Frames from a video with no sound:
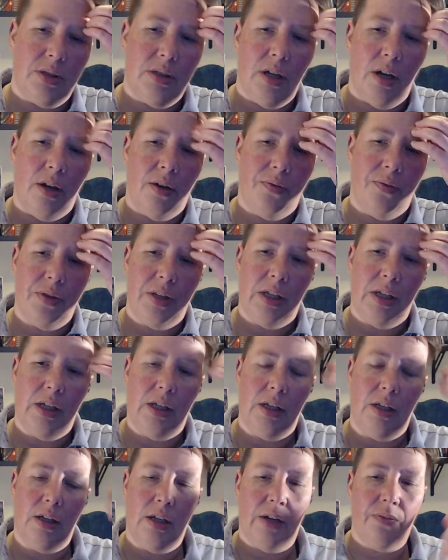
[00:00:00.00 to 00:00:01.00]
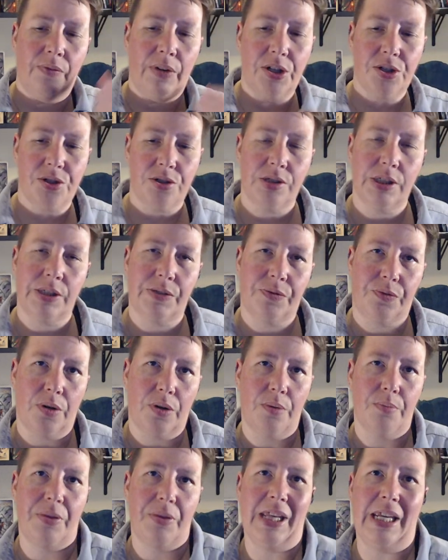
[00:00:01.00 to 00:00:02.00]
of the adventures
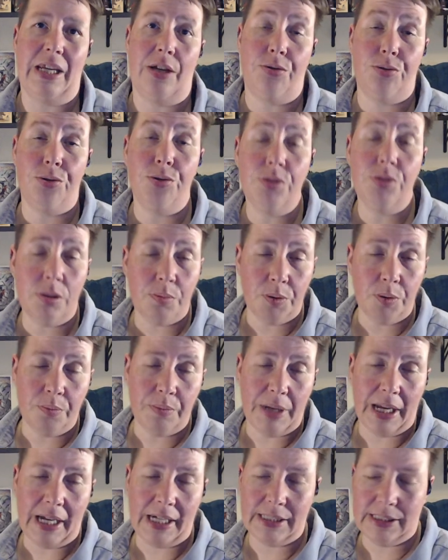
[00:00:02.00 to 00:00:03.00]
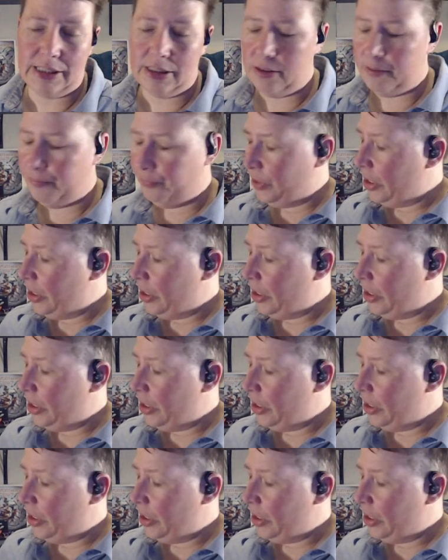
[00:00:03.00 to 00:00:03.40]
from the Crucible magazine,